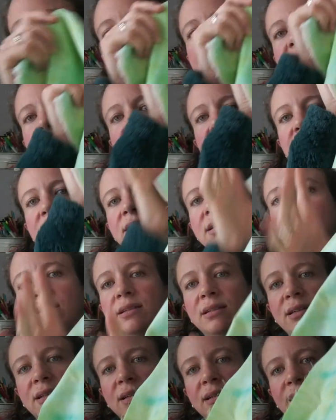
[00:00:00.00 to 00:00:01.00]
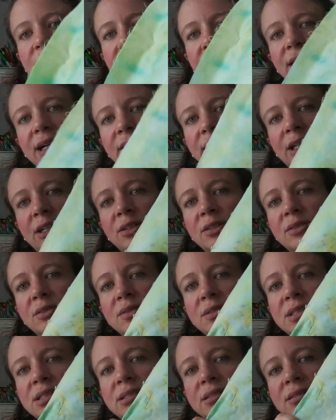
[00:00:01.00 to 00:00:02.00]
and
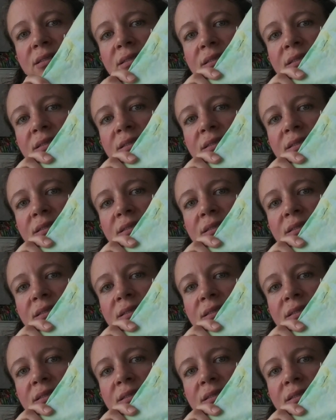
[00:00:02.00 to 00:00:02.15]
yellows.